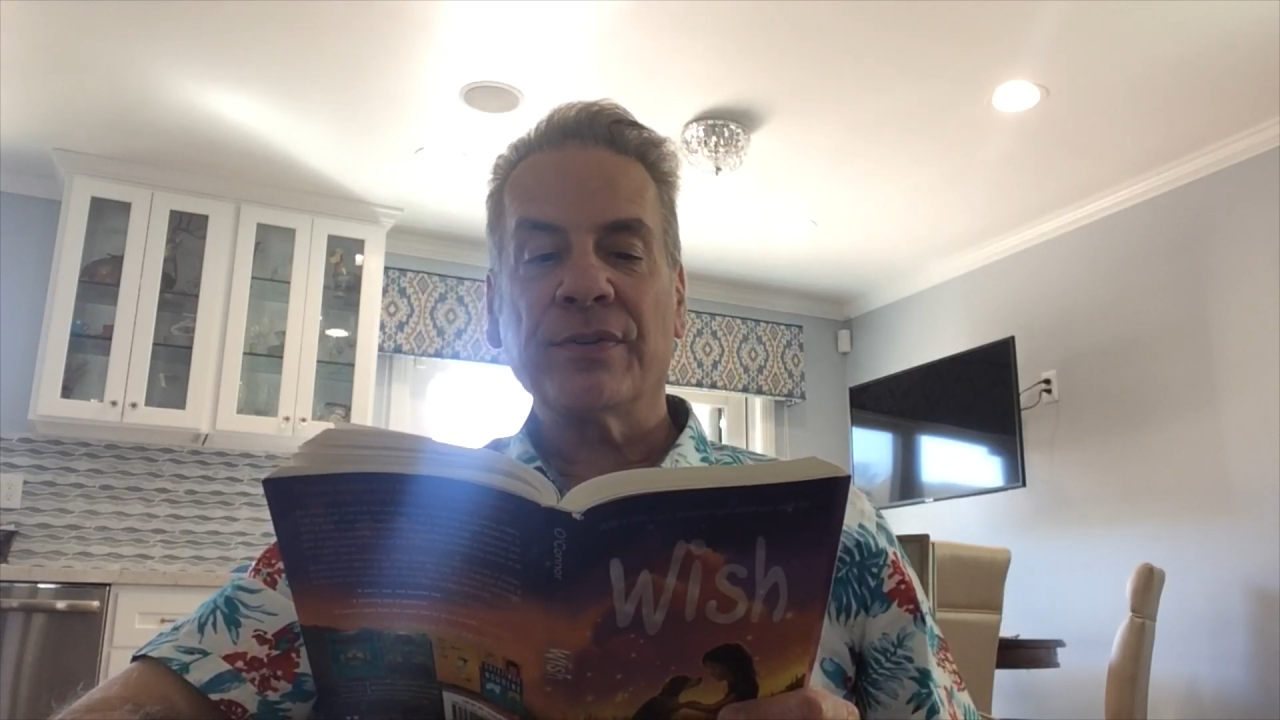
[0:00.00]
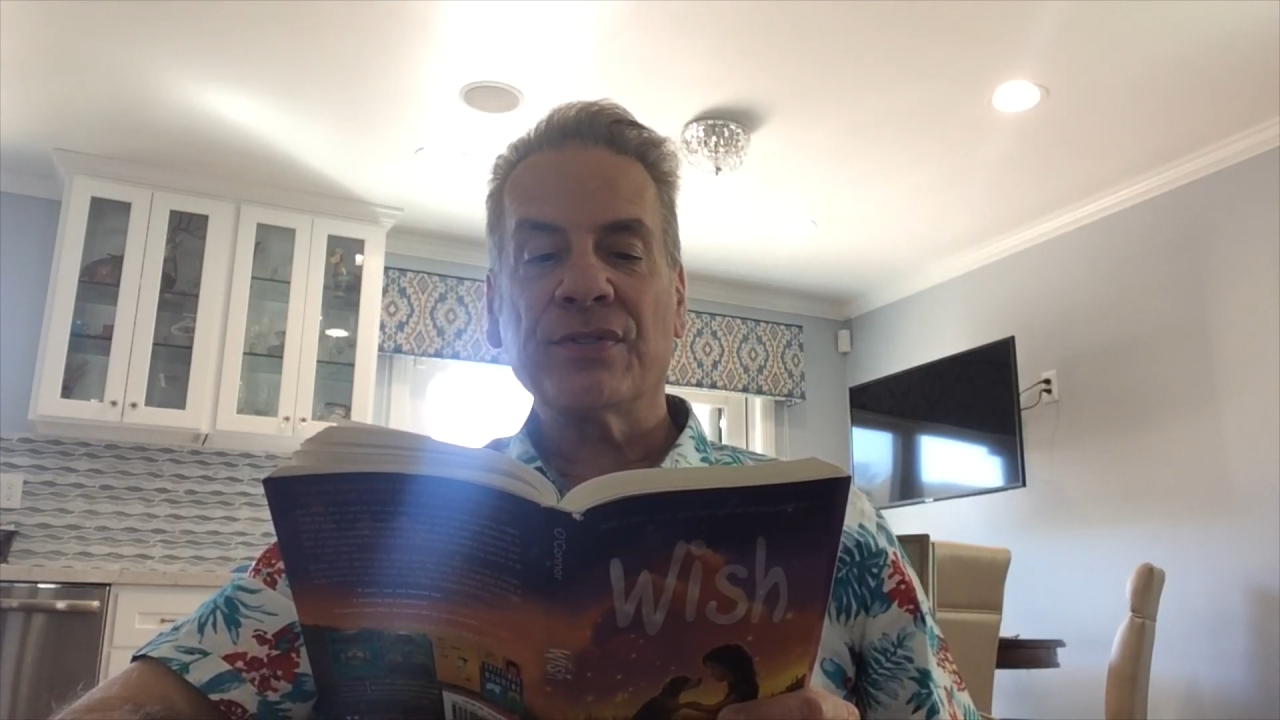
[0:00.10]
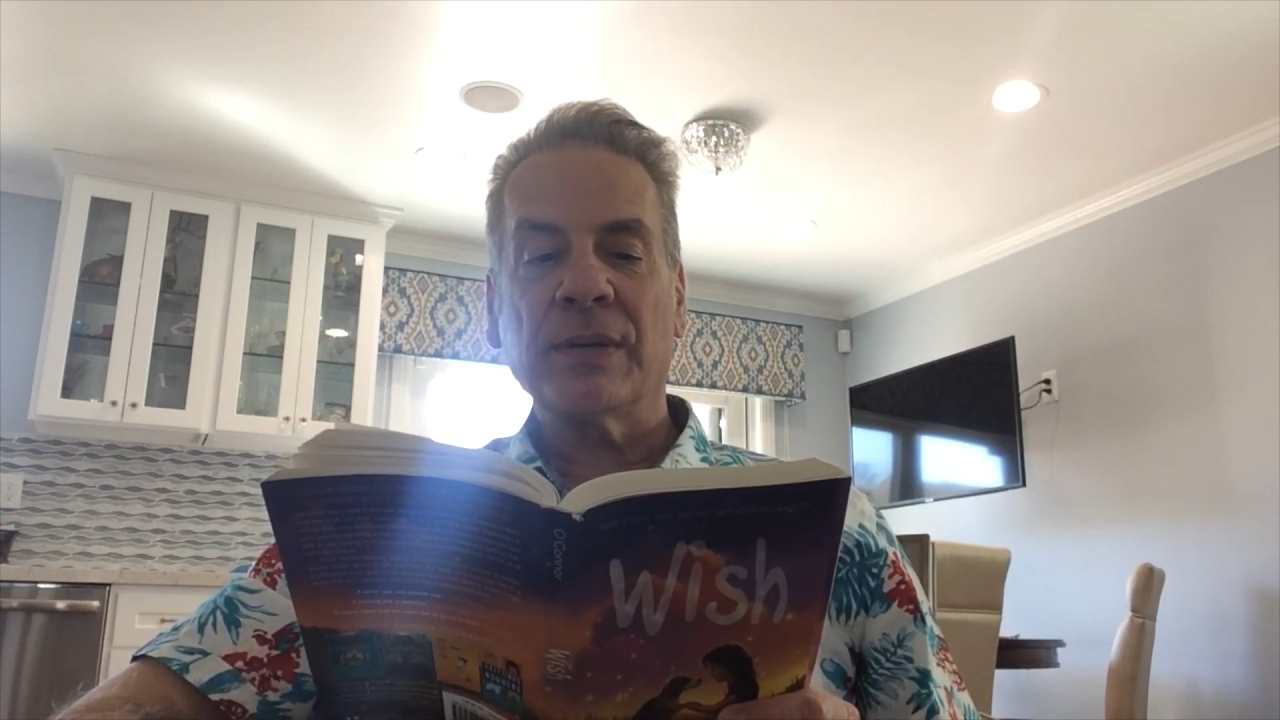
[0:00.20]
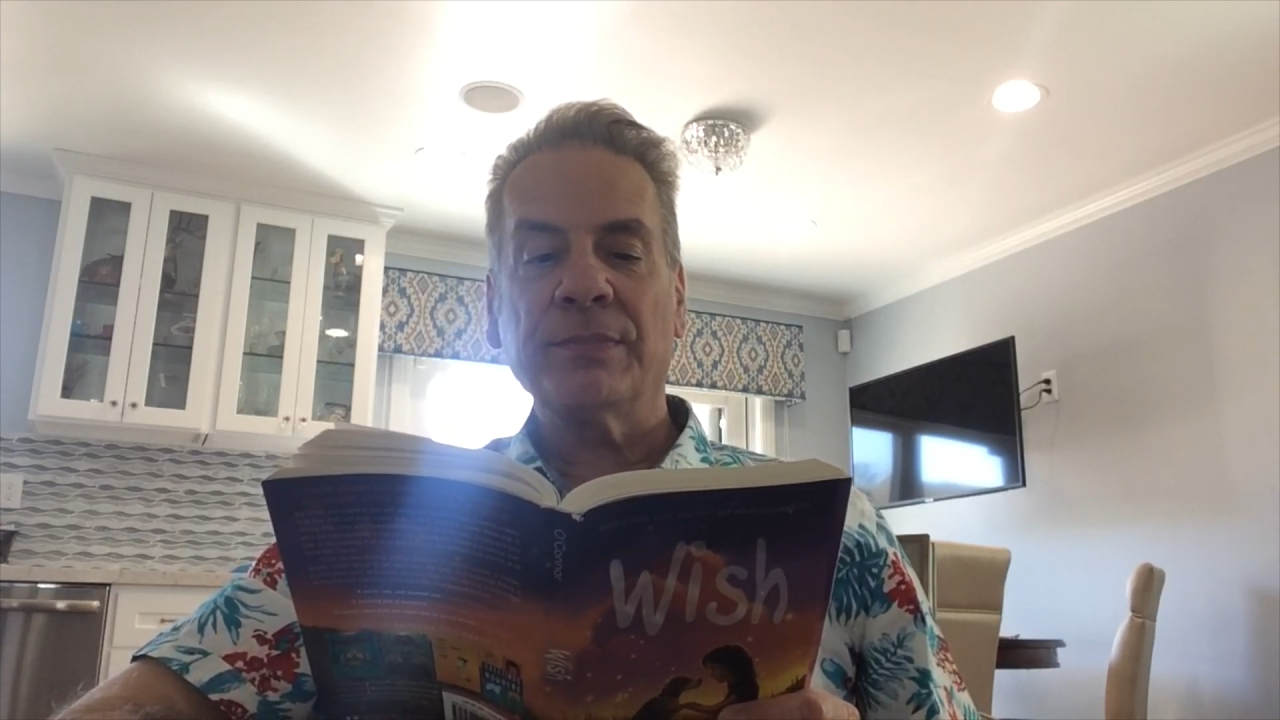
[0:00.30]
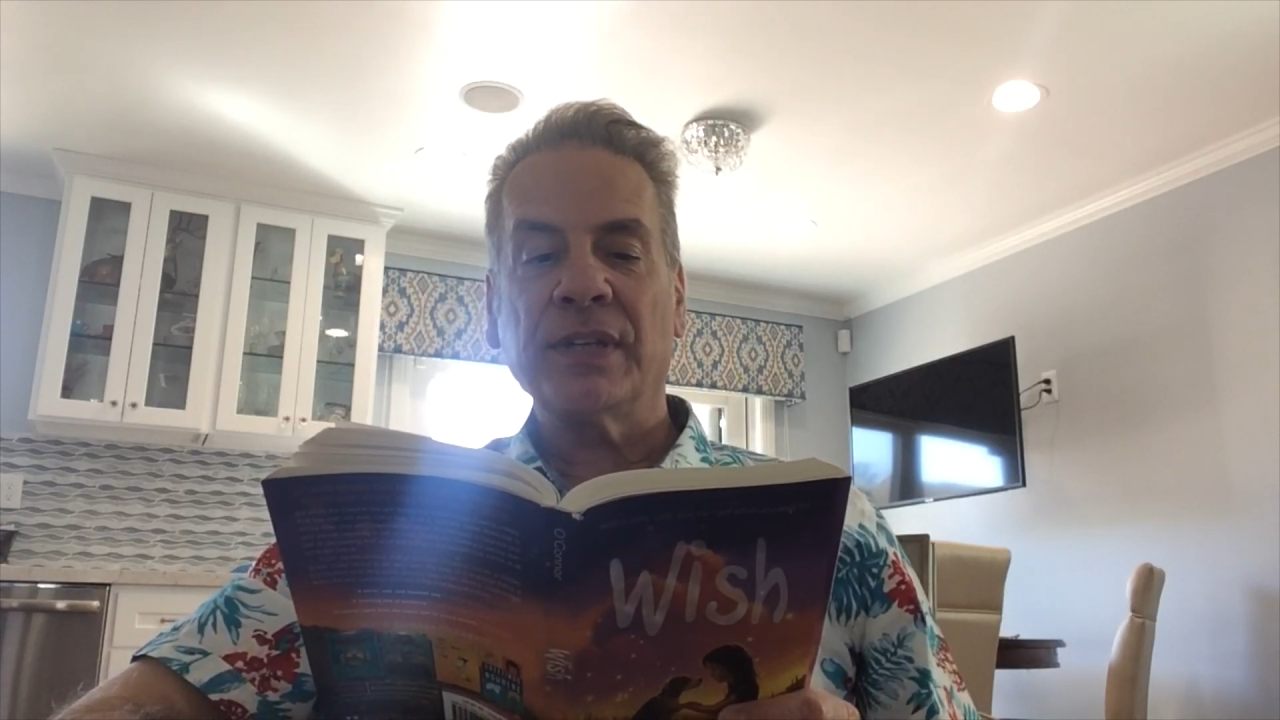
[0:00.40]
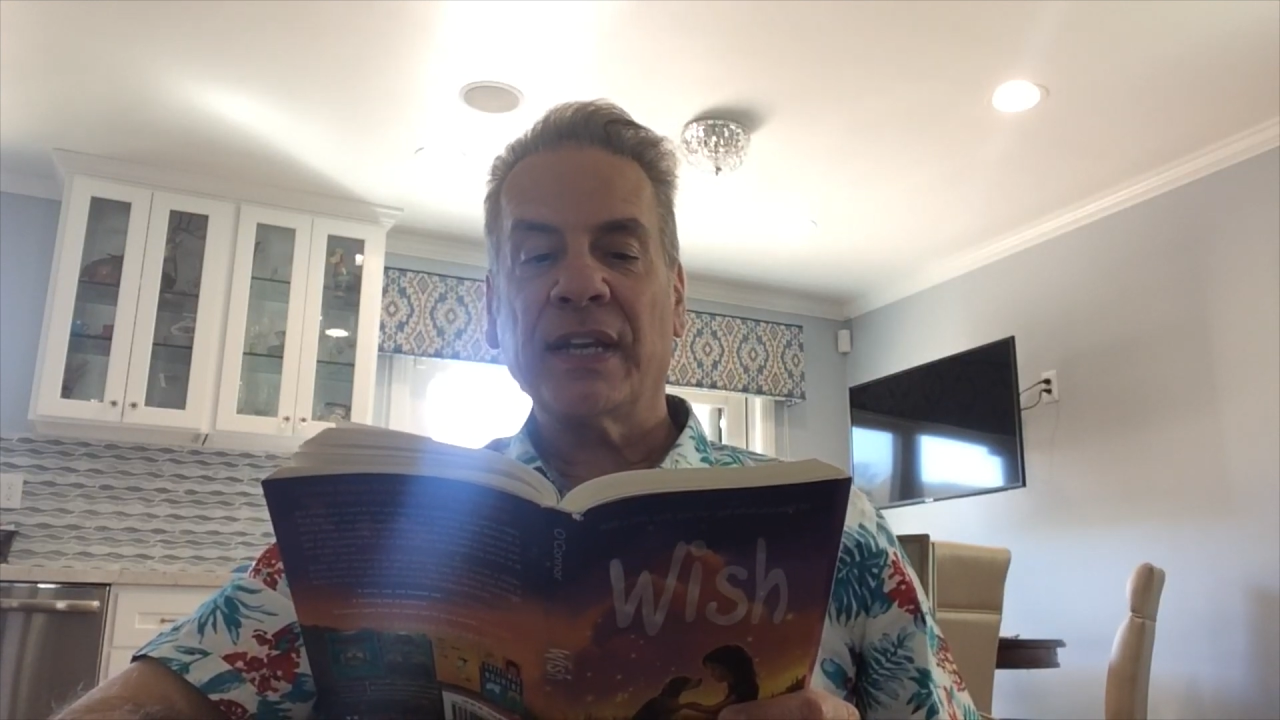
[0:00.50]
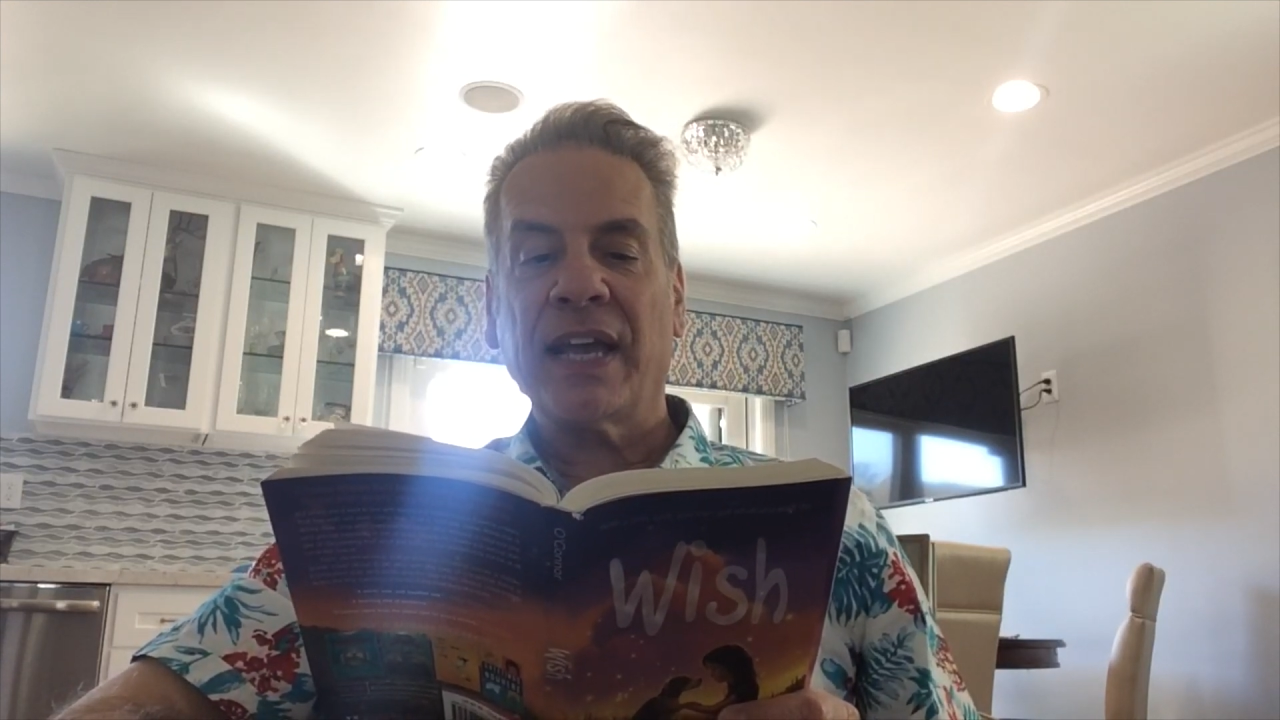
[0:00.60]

jumped in